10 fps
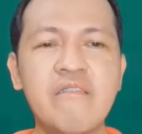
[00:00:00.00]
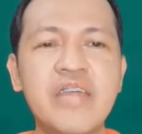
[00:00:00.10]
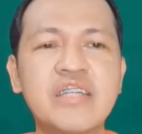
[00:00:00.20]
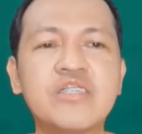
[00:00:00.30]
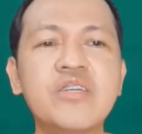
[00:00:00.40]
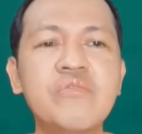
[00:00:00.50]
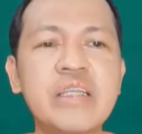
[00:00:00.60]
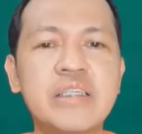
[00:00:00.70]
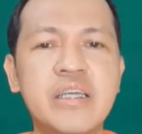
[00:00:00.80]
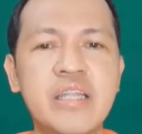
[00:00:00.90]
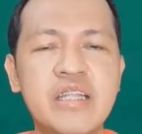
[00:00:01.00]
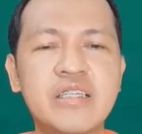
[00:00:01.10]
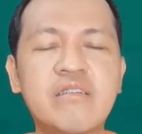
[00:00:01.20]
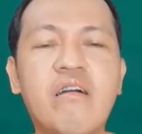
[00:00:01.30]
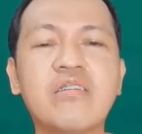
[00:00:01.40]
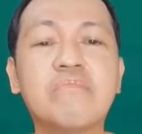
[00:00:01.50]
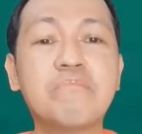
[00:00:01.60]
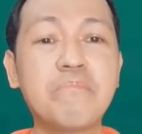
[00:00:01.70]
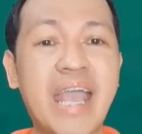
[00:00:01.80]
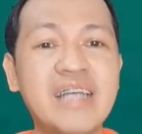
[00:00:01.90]
That's the reason it's called
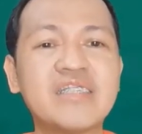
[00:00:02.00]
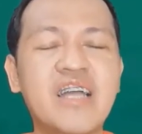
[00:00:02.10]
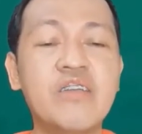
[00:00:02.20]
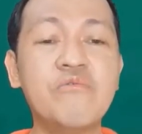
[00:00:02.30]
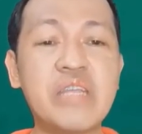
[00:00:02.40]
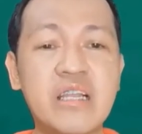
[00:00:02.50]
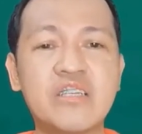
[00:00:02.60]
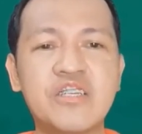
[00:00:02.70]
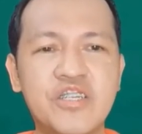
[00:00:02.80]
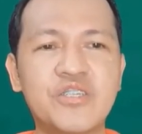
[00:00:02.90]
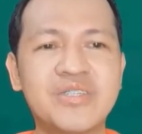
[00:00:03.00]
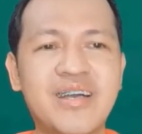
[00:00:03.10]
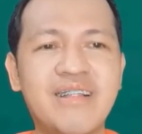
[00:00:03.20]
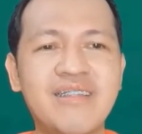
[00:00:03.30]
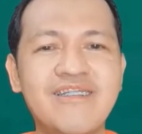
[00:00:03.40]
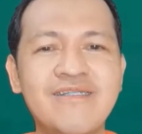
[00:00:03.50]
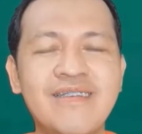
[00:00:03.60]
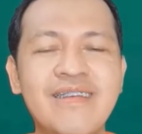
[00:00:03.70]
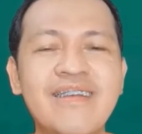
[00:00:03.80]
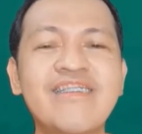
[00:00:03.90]
past unreal conditional.
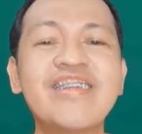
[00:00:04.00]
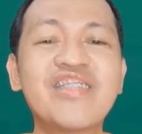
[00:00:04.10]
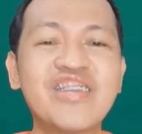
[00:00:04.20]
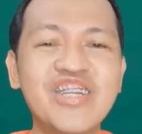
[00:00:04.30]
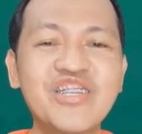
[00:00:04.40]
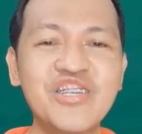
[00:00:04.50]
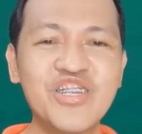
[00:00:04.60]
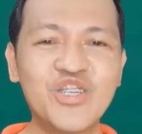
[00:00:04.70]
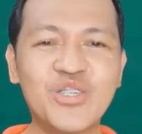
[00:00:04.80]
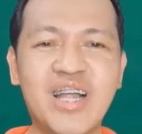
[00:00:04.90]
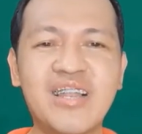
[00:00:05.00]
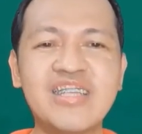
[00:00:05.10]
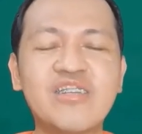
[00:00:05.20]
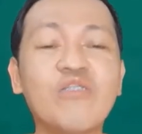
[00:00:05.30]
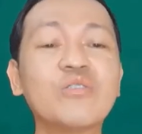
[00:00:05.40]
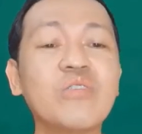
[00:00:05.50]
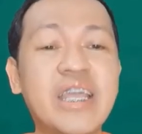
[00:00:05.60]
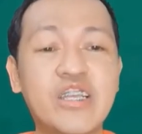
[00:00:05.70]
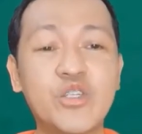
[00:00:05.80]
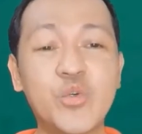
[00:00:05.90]
The third conditional is also
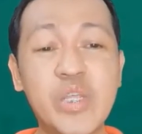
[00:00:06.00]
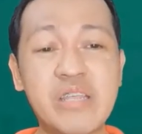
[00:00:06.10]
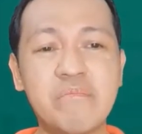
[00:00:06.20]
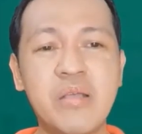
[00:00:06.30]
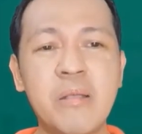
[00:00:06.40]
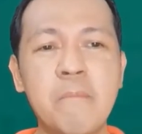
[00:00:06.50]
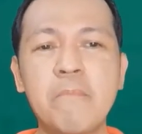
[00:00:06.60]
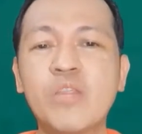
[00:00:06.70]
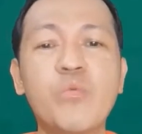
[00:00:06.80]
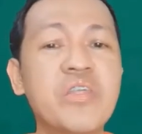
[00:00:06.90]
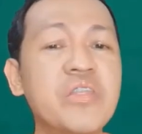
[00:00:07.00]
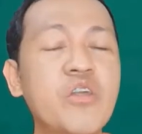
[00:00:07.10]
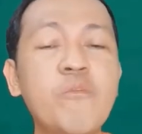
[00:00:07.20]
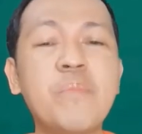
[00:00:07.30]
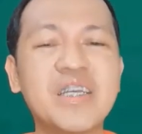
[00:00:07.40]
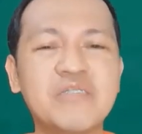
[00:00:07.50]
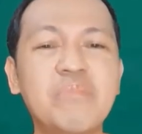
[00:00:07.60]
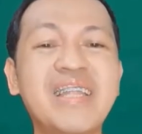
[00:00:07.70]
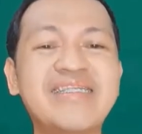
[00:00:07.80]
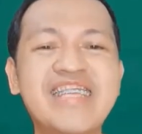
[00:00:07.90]
like a dream, but with no
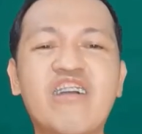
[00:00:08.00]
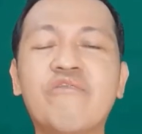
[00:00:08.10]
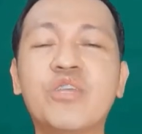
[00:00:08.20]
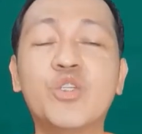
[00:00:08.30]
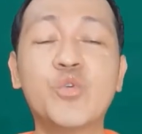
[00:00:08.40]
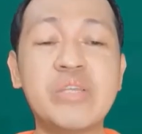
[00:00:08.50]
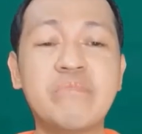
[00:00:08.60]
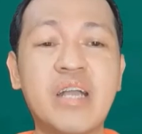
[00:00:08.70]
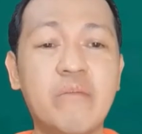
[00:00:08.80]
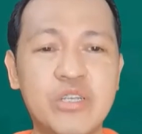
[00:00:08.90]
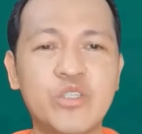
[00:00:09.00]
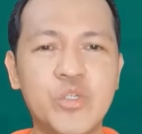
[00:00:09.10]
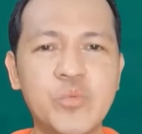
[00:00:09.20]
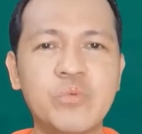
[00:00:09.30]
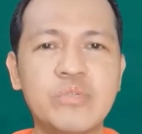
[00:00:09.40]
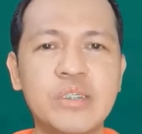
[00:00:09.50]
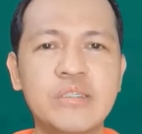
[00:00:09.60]
possibility of the dream coming true.